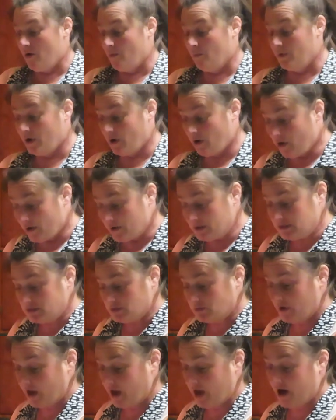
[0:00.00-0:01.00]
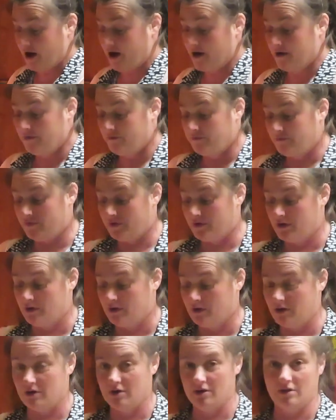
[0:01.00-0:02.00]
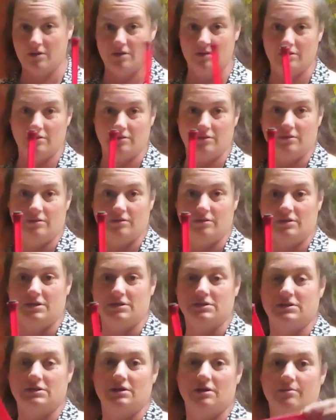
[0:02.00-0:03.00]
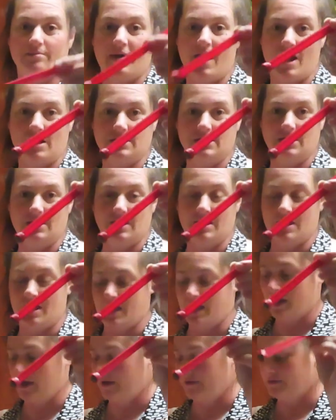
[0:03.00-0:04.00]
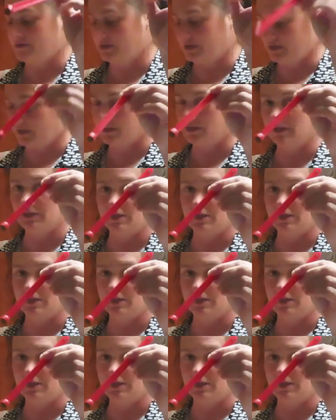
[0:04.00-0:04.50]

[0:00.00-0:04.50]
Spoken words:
We also have this little magnet guy to get the